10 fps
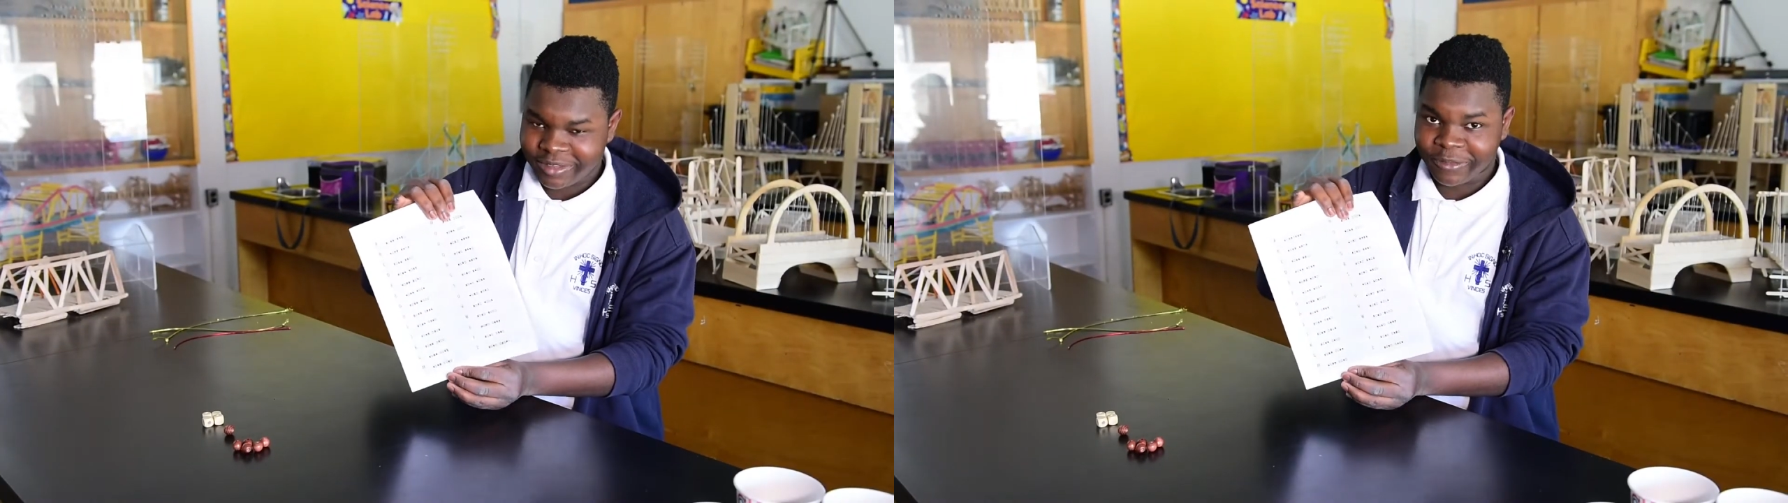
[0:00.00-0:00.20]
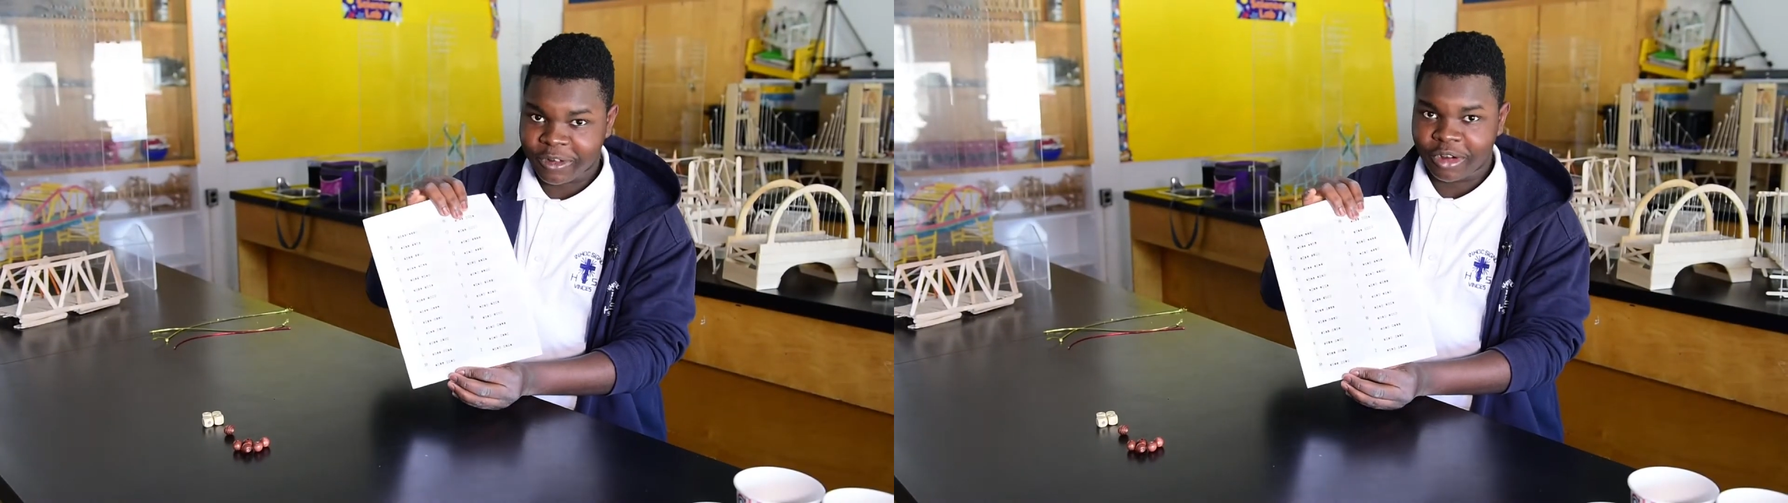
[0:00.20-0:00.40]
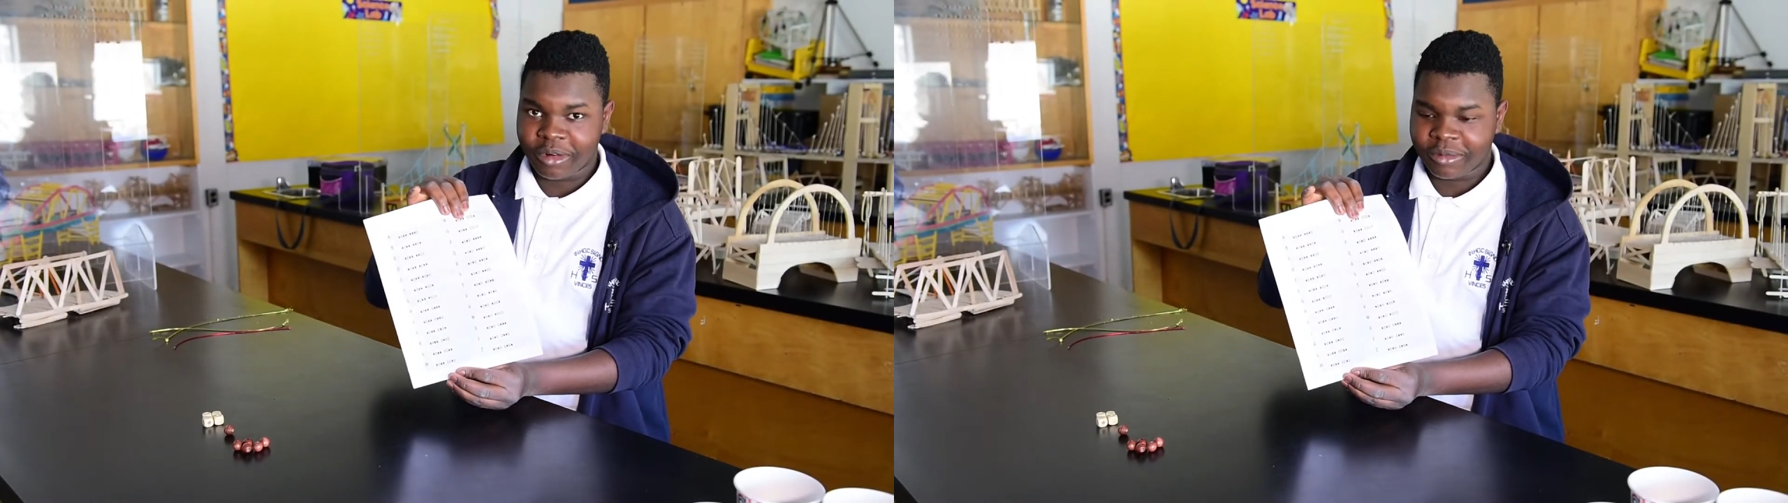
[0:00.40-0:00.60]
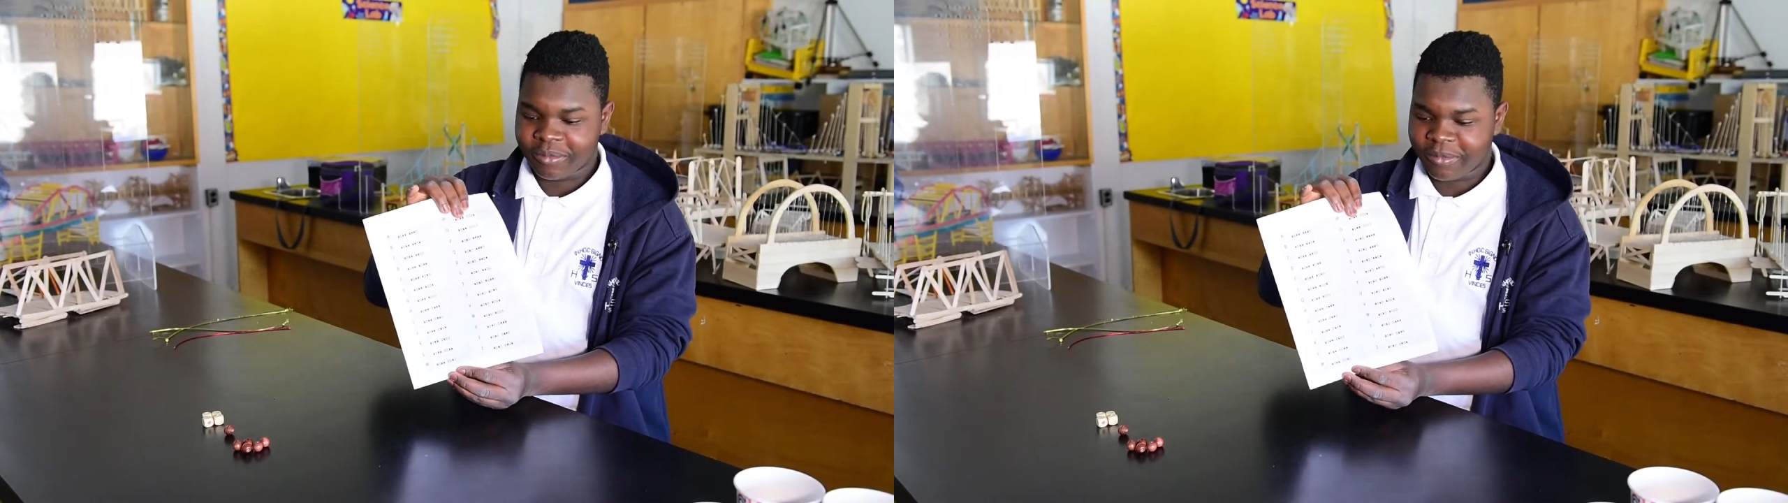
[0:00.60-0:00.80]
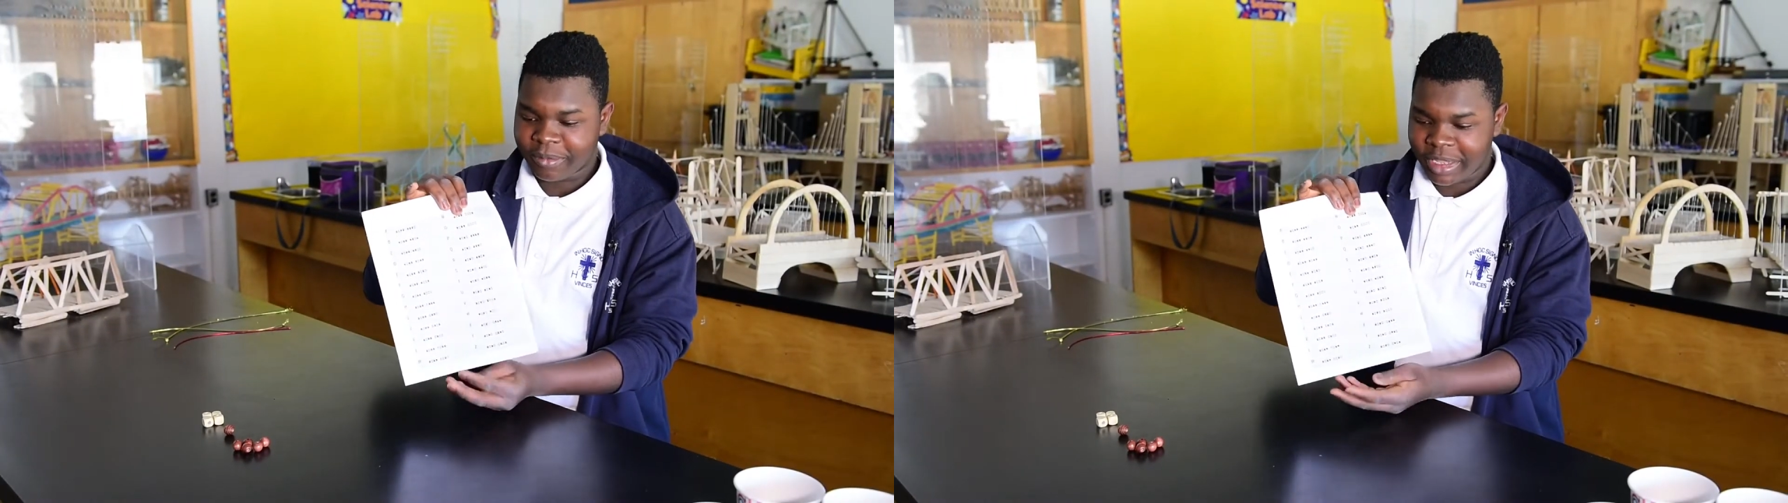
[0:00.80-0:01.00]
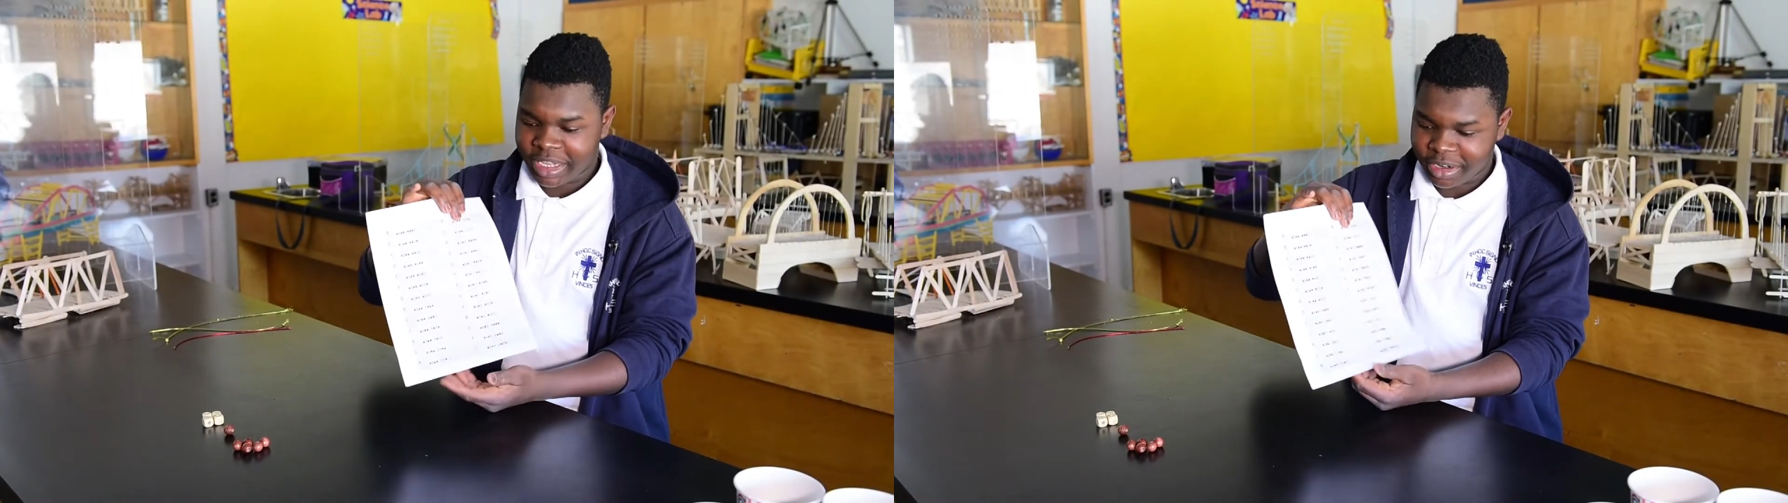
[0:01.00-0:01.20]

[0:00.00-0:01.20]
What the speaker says: for making